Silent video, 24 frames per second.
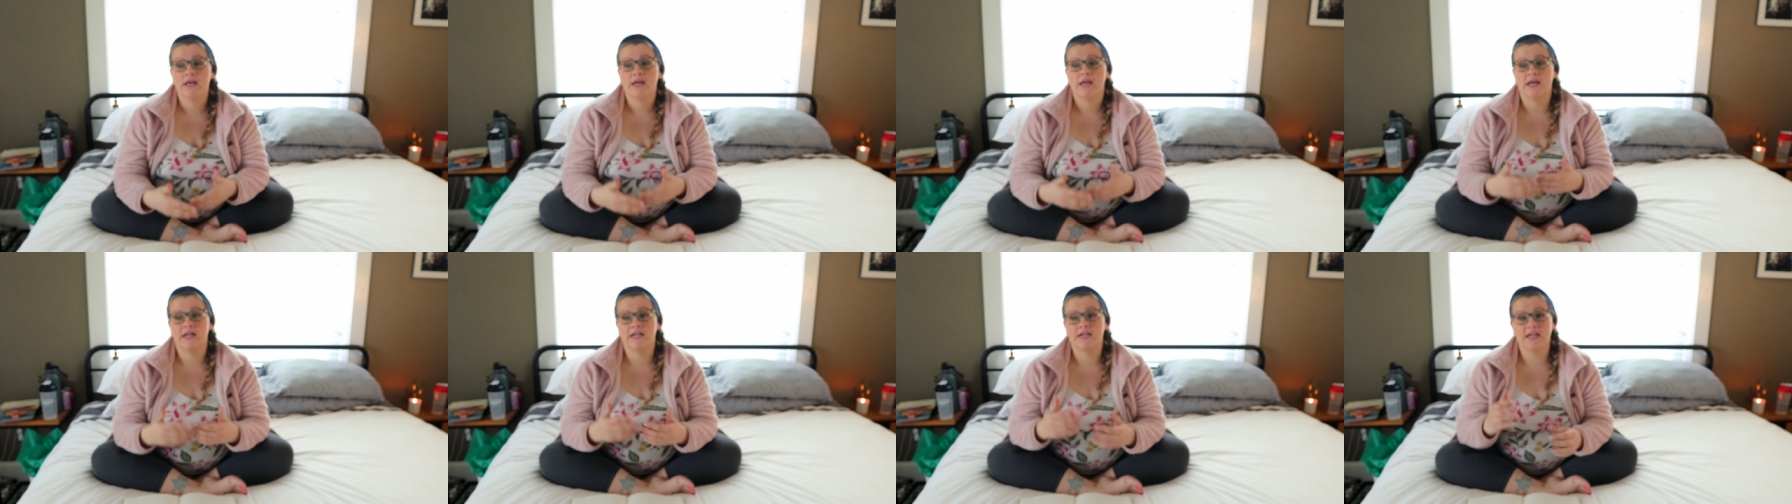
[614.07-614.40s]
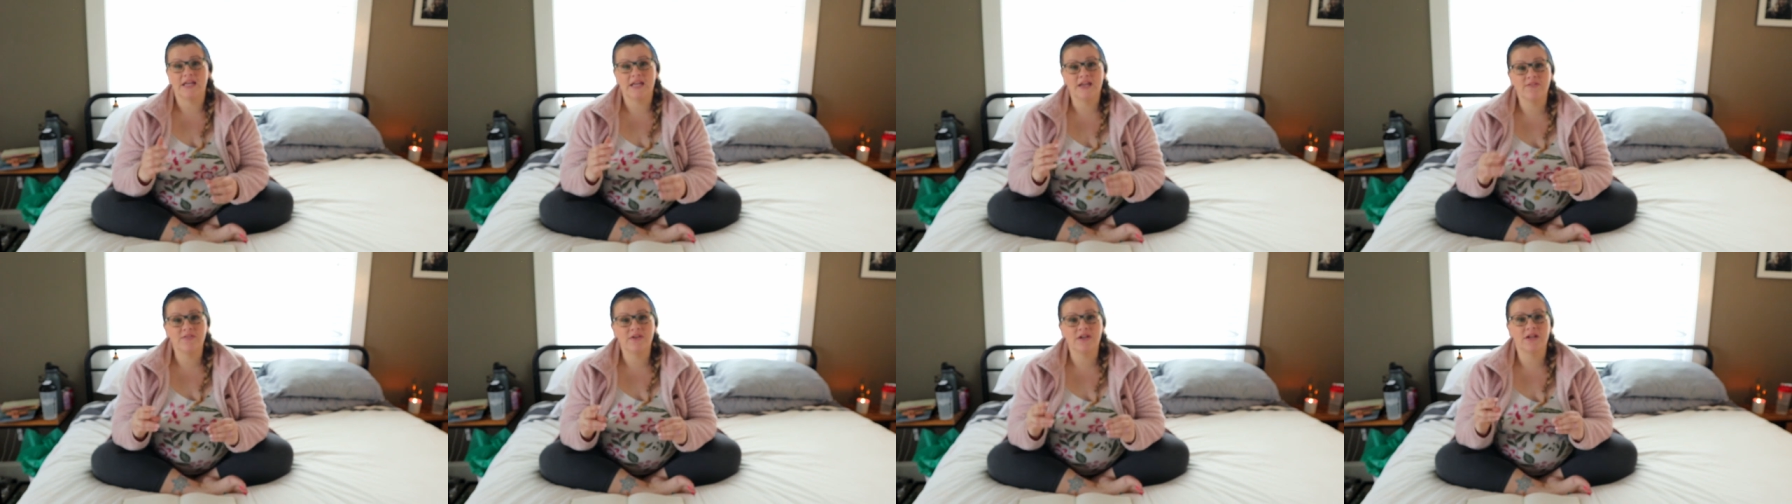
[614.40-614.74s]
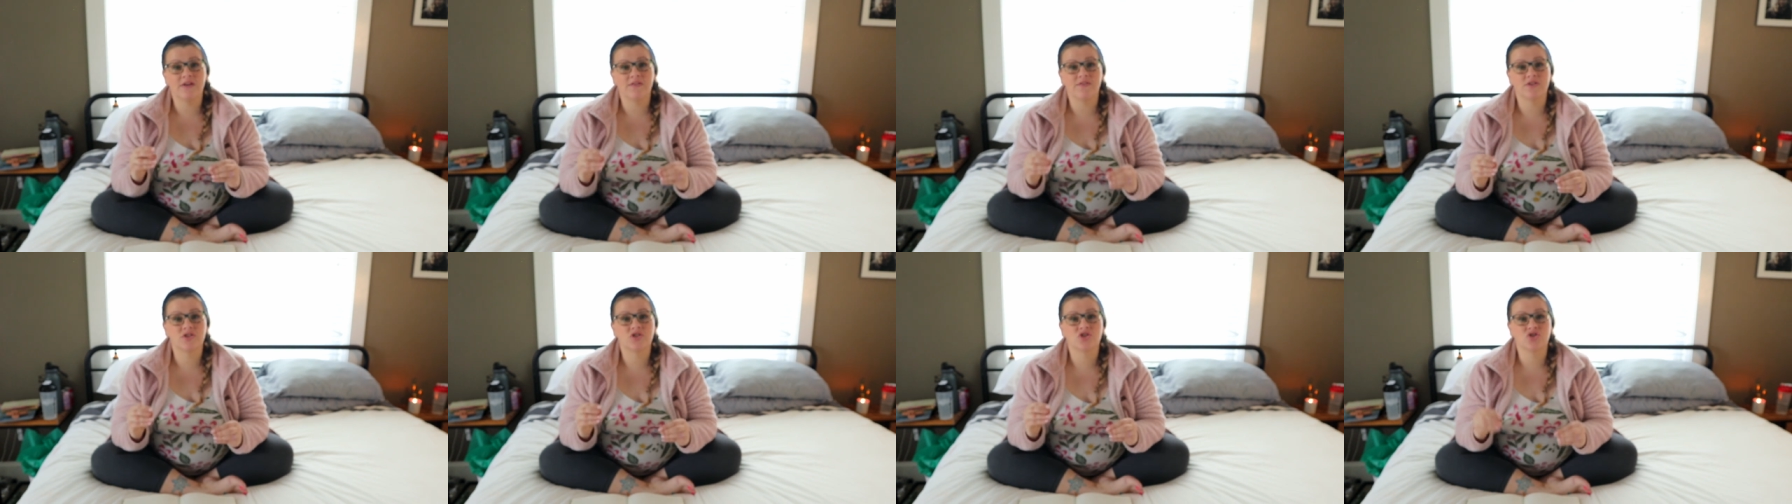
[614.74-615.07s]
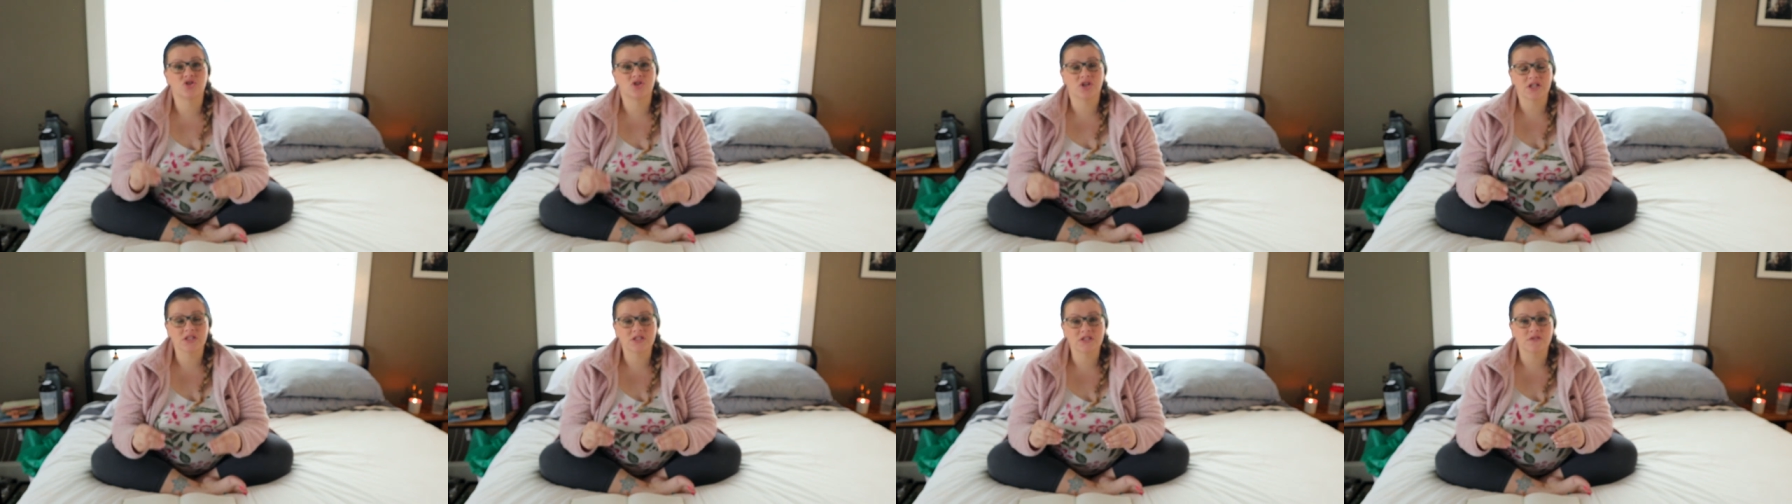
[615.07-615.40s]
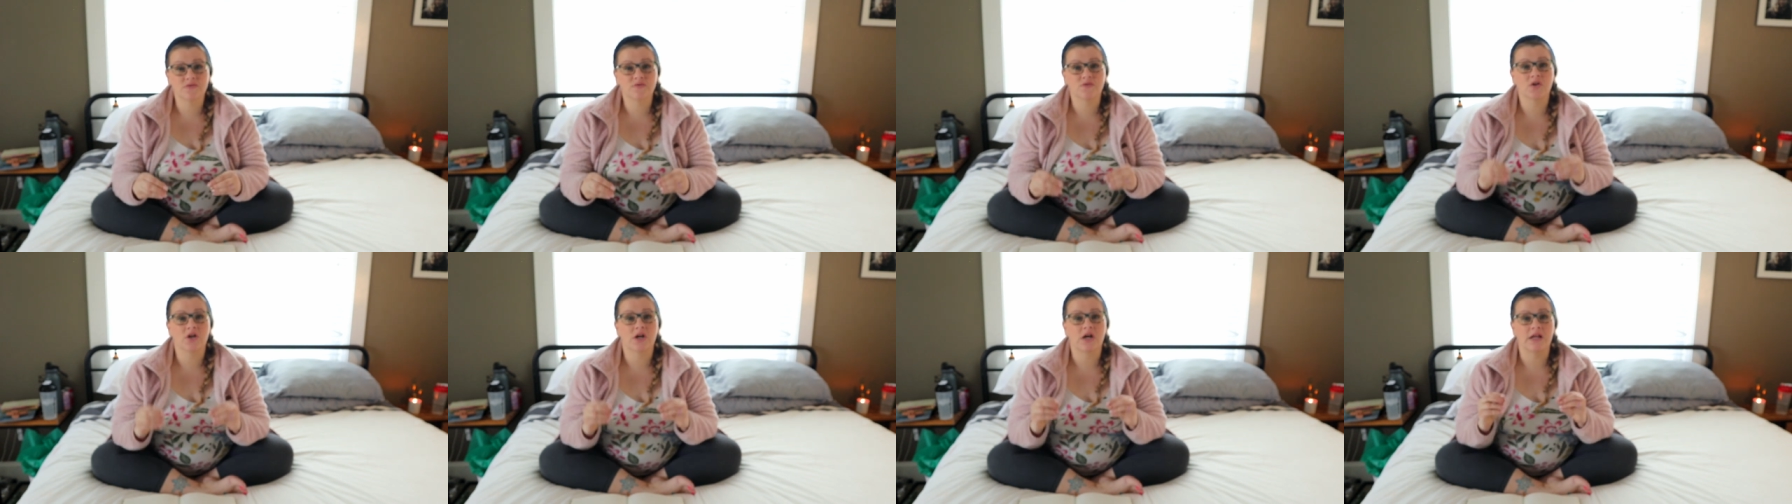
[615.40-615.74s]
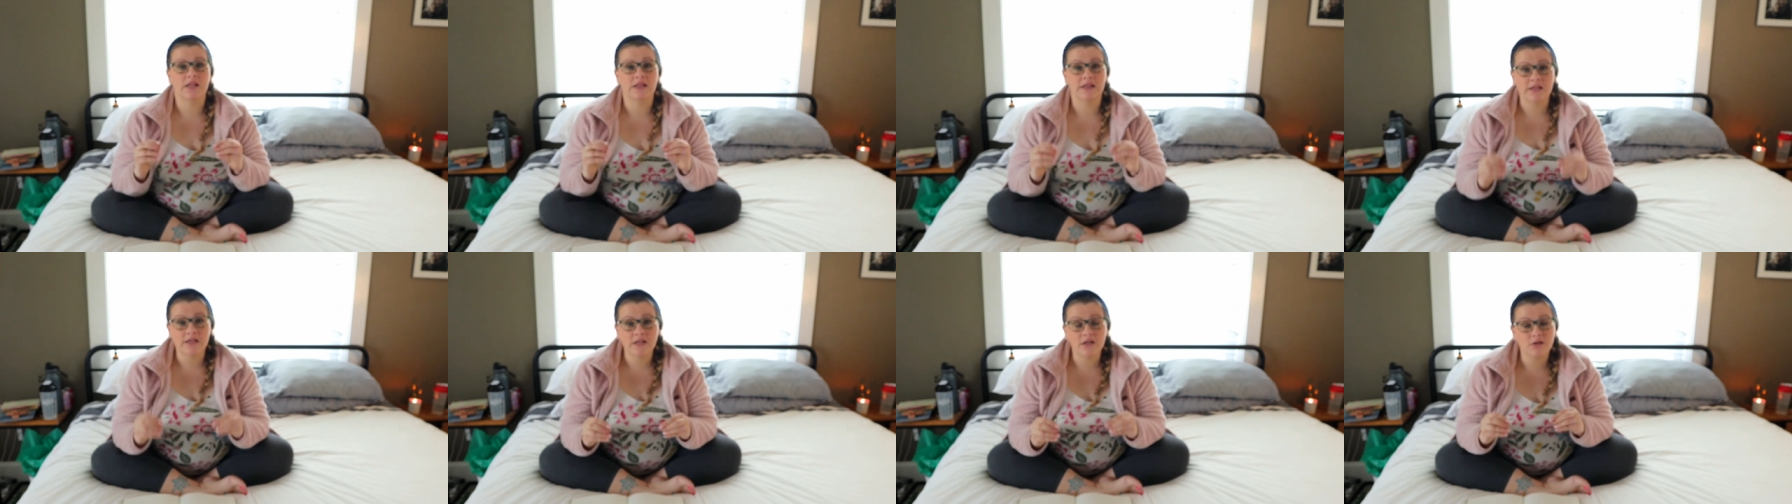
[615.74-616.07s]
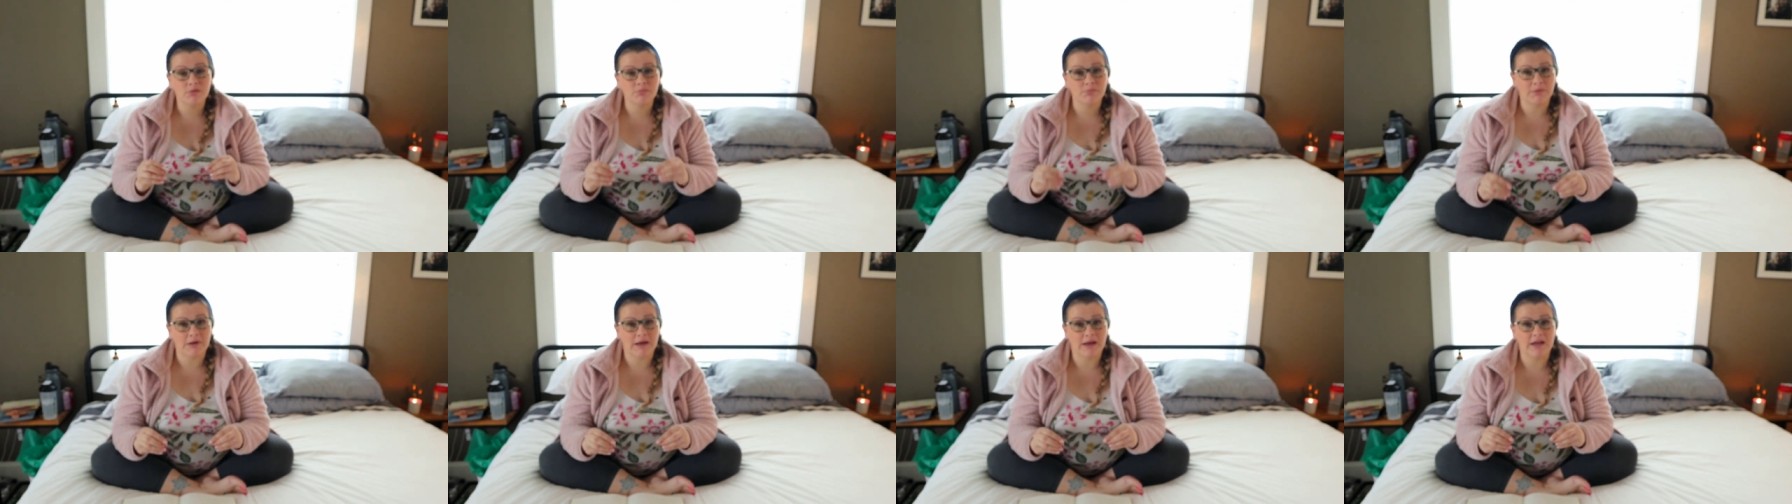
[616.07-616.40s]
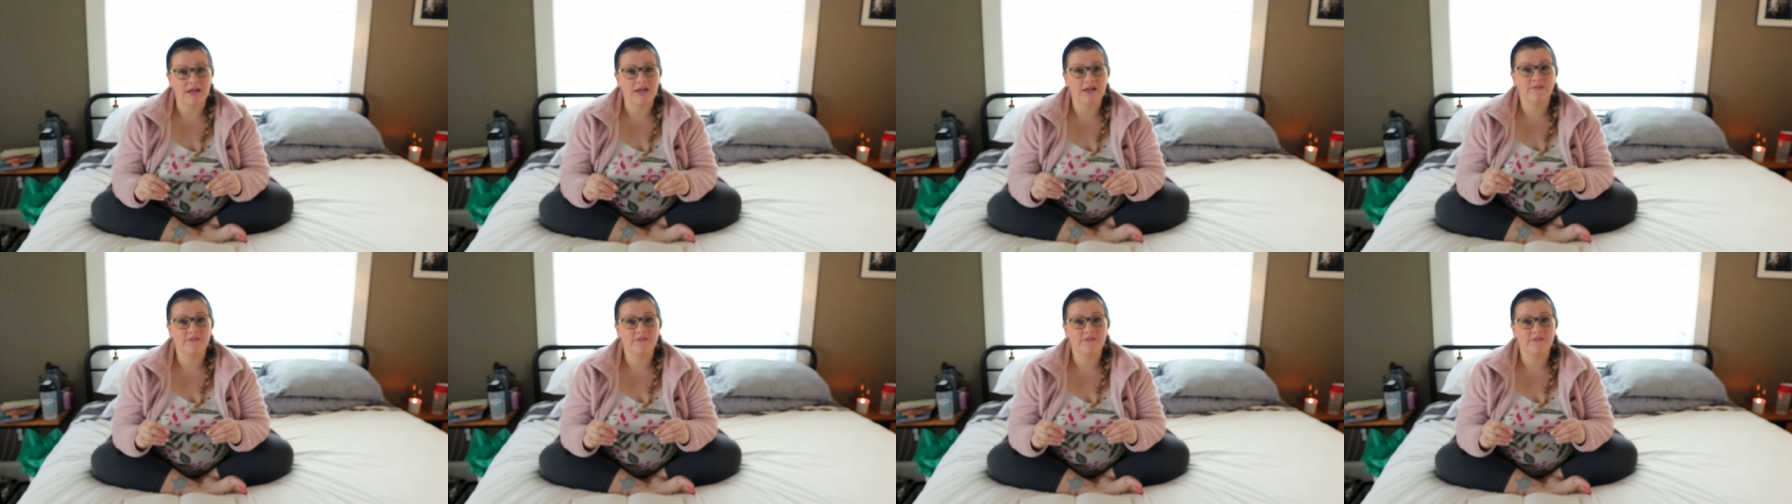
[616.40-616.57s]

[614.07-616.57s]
And even if it's just for a little bit,